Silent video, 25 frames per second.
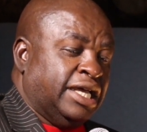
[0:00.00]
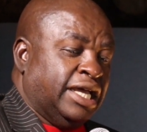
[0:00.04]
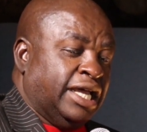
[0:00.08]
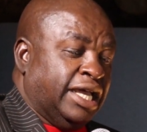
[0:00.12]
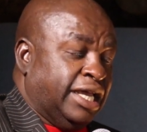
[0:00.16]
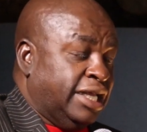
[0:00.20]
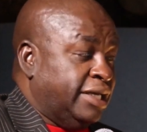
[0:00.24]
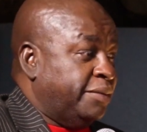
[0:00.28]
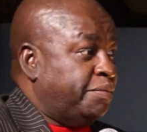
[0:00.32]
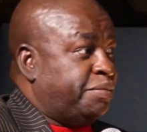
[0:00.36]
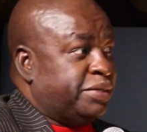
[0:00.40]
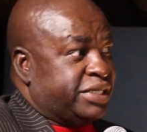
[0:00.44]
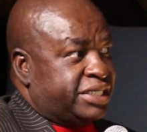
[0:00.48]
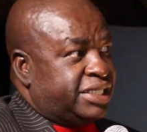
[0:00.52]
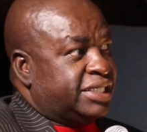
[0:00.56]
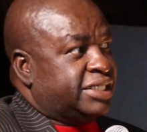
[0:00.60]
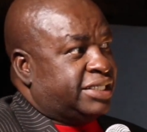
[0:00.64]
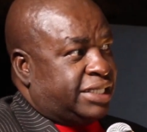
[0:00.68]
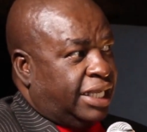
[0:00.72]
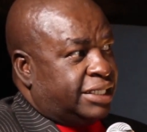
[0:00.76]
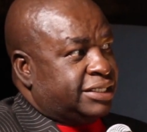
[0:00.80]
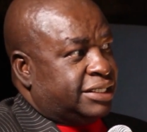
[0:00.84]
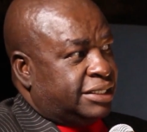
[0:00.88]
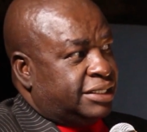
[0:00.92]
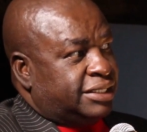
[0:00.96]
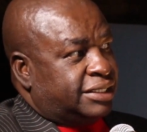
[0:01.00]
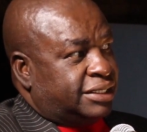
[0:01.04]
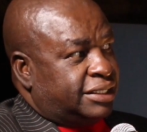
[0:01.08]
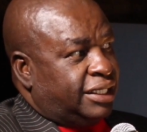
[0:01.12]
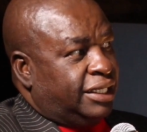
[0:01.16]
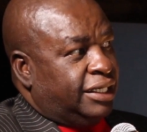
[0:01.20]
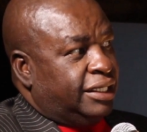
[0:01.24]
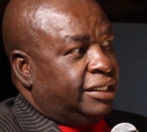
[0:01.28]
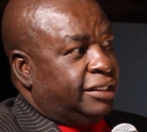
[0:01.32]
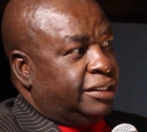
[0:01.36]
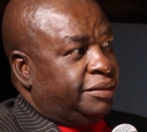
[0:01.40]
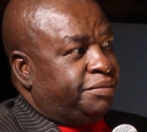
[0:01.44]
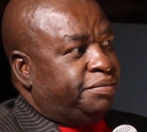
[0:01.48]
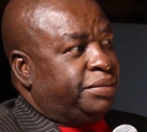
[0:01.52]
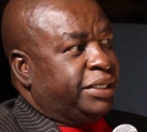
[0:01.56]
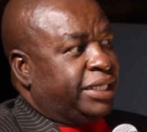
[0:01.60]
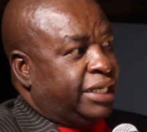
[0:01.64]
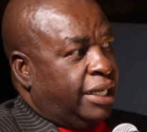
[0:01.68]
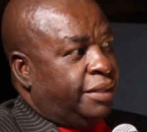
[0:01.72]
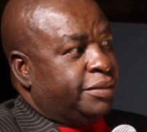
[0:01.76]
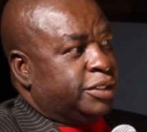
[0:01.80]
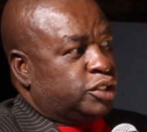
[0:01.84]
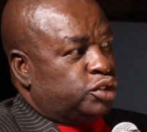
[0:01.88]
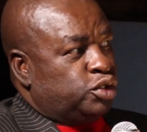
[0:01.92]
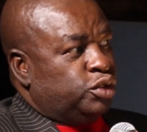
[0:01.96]
And business doesn't really
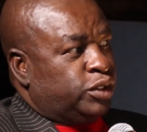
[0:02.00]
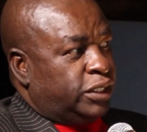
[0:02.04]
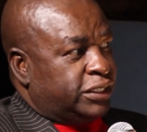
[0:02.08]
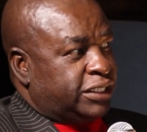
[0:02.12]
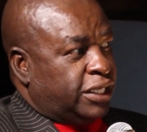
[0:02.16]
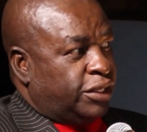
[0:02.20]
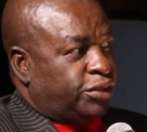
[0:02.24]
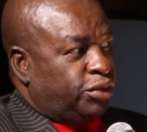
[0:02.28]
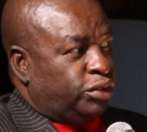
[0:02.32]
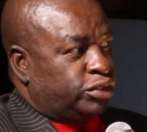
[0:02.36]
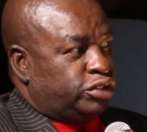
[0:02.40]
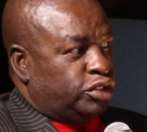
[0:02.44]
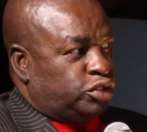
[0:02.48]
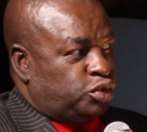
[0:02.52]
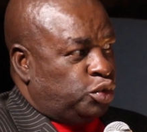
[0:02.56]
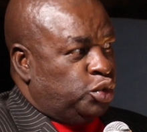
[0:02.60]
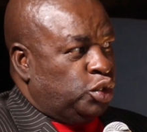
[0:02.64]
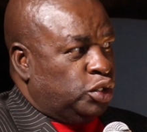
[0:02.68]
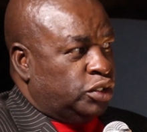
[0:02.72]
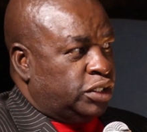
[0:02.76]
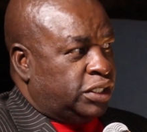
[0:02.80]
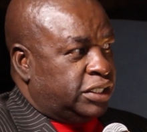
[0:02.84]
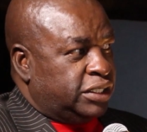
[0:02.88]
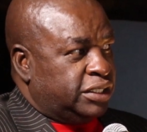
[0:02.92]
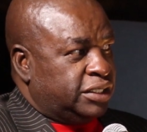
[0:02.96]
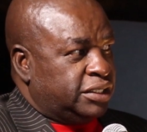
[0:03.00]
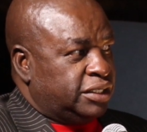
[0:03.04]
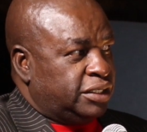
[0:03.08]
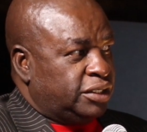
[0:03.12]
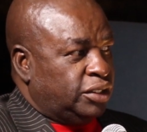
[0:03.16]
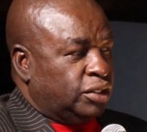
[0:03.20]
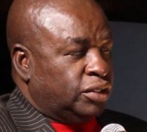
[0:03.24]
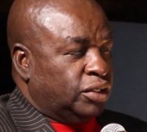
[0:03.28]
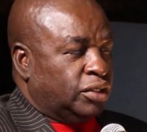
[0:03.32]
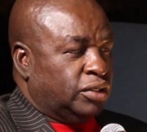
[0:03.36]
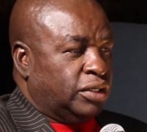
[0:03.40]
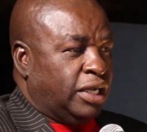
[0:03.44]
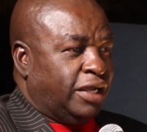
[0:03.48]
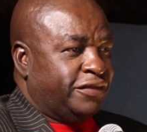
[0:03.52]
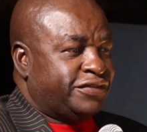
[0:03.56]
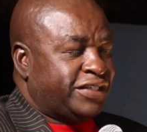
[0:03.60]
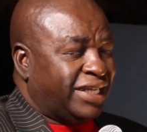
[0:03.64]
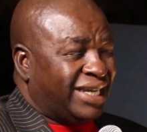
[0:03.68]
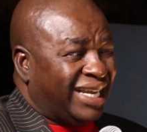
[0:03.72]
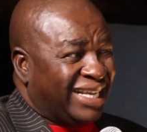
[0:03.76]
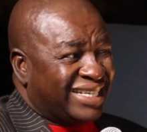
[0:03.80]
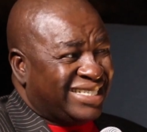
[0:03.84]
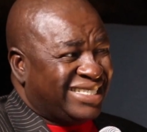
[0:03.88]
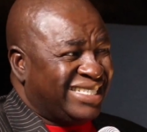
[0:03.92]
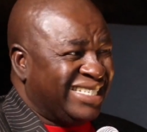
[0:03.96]
become as good as I thought it would.
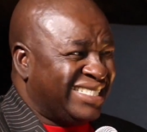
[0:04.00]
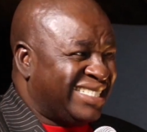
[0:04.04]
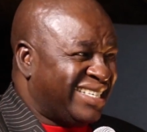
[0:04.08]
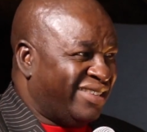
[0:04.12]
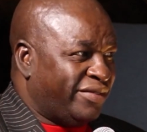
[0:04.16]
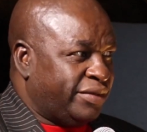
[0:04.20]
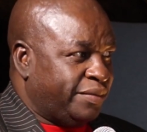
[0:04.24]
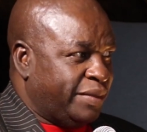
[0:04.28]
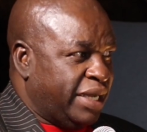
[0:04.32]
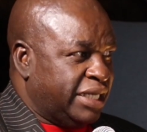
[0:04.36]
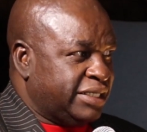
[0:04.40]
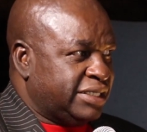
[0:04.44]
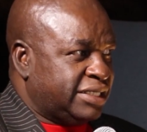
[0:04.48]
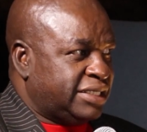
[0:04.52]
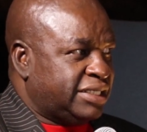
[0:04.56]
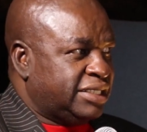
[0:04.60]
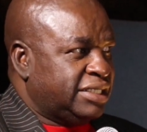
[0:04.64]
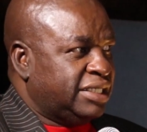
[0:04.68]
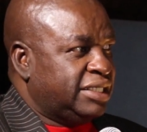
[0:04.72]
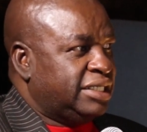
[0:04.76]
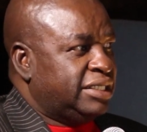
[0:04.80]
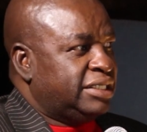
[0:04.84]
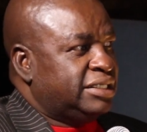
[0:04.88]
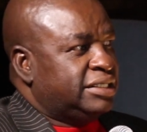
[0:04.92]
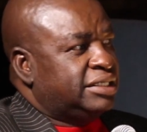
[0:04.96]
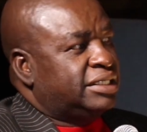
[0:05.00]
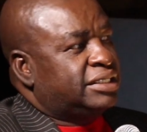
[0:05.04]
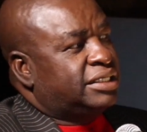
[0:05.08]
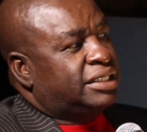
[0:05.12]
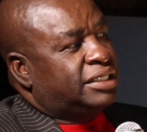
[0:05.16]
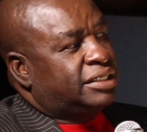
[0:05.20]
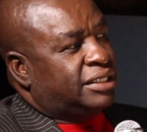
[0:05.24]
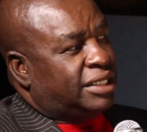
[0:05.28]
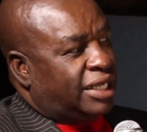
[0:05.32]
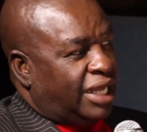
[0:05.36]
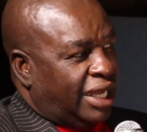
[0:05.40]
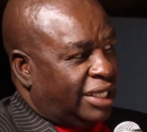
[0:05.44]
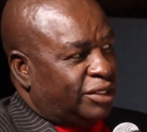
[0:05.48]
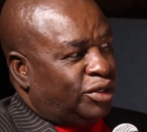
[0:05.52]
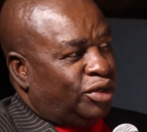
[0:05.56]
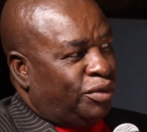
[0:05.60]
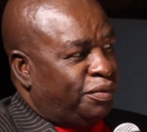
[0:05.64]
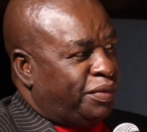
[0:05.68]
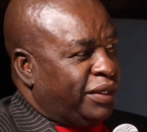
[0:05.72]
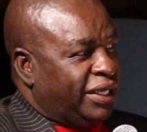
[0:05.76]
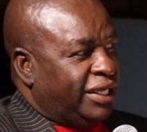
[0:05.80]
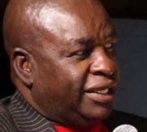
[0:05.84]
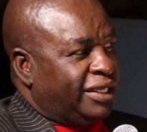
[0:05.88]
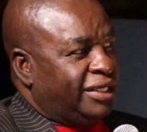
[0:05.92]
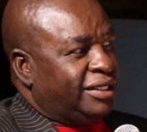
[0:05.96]
After like 6-7 months, I don't
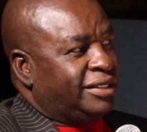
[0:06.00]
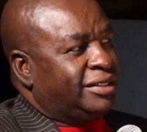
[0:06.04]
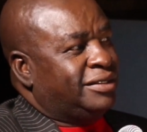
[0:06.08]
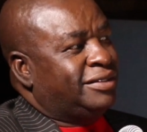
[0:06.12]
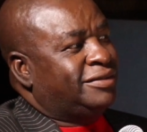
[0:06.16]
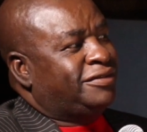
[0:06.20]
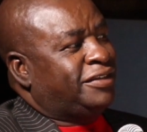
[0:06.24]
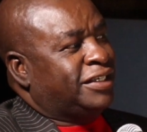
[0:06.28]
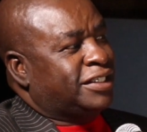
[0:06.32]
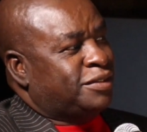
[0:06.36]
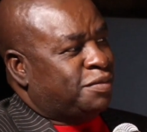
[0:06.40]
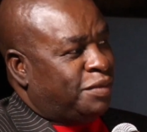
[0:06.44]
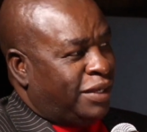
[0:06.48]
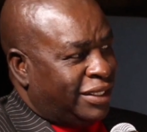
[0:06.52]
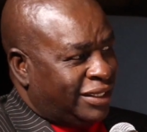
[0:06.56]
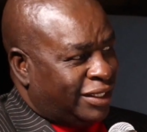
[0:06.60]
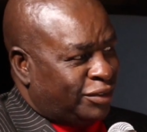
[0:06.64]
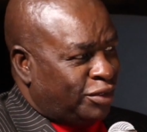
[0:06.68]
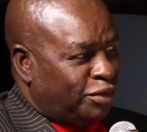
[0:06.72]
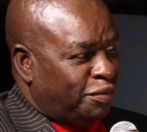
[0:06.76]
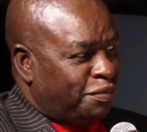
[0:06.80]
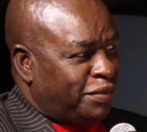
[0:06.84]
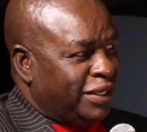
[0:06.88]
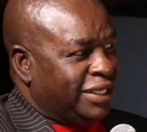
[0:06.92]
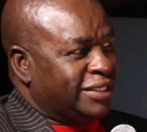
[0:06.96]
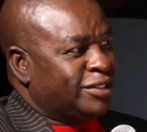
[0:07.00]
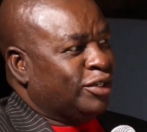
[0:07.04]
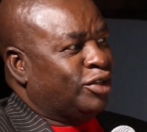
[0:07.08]
pay. First month, I don't pay.